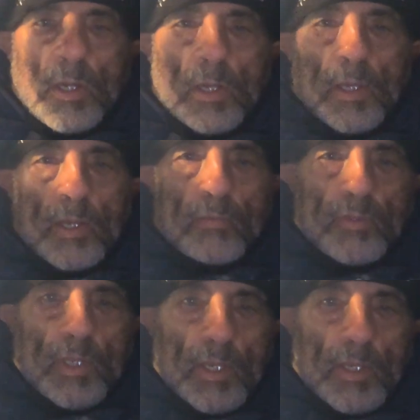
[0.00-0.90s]
I
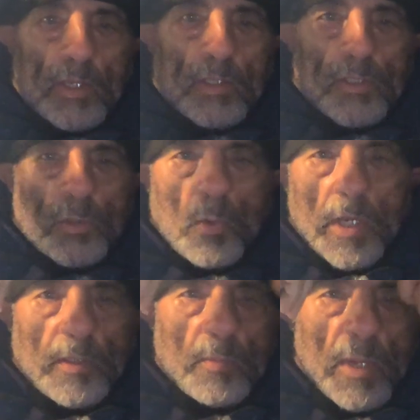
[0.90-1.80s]
have the
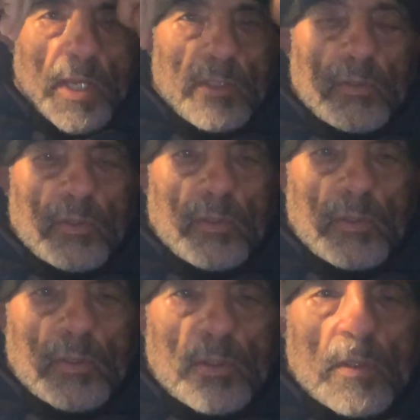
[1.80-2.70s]
sweatband
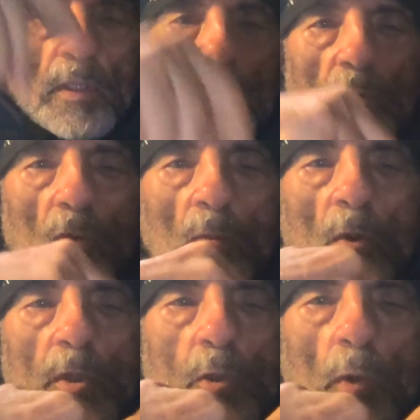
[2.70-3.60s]
and 2
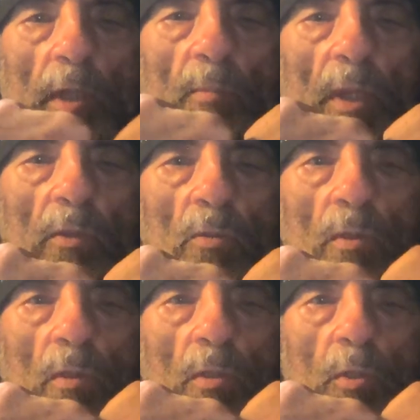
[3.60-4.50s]
more
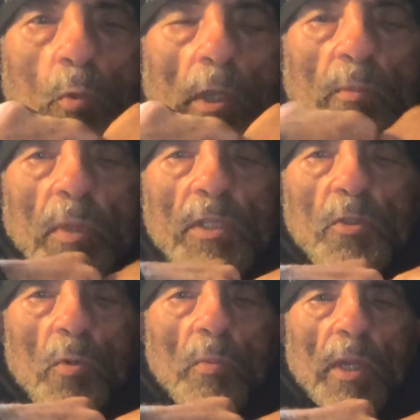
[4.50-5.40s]

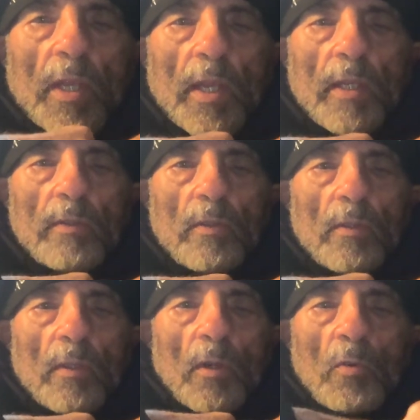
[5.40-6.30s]
sweatbands on my head,
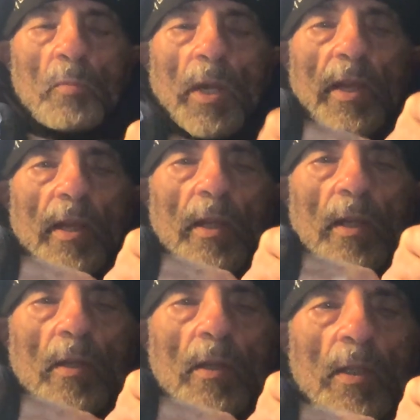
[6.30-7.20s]
on my
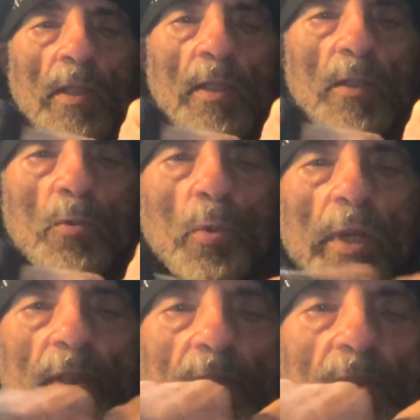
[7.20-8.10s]

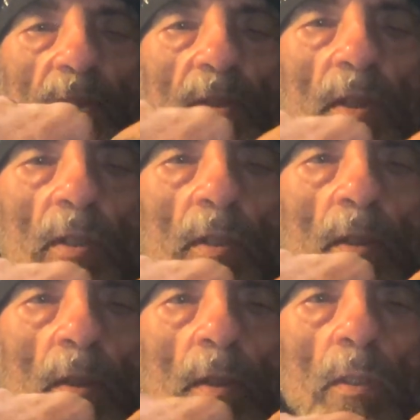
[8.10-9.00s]
wrists.
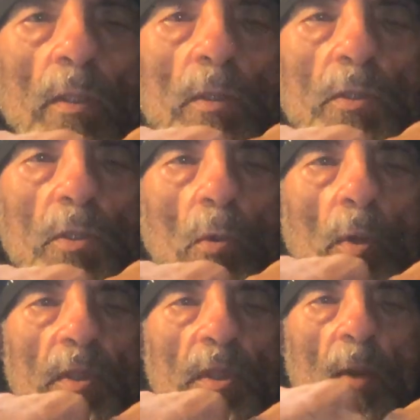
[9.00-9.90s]

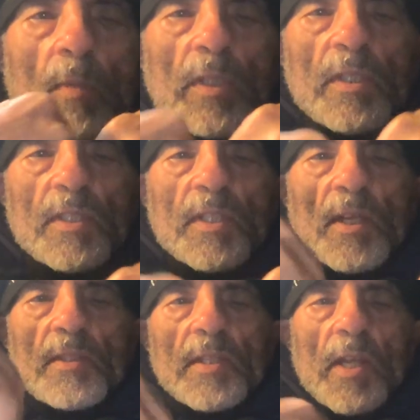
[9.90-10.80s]
So when somebody
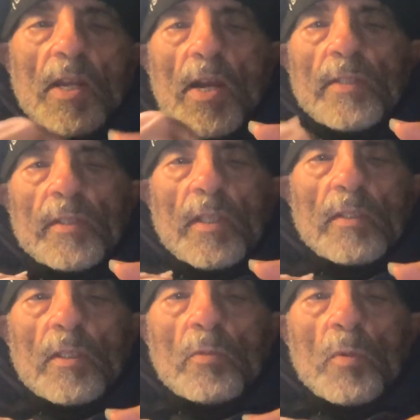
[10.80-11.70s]
steals the
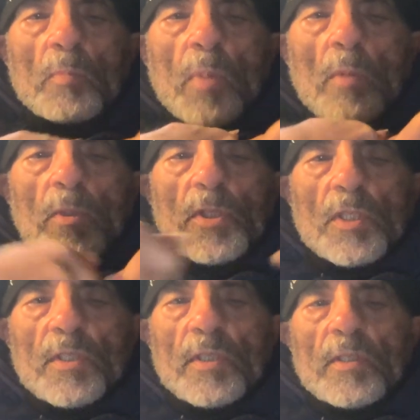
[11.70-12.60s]
content and
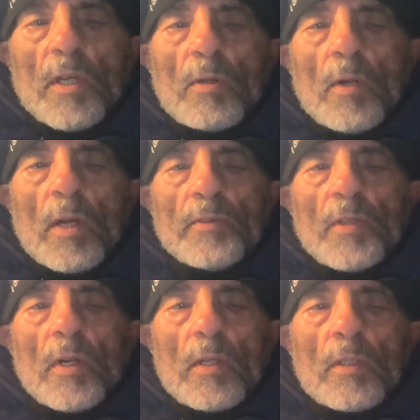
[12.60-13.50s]
republishes it under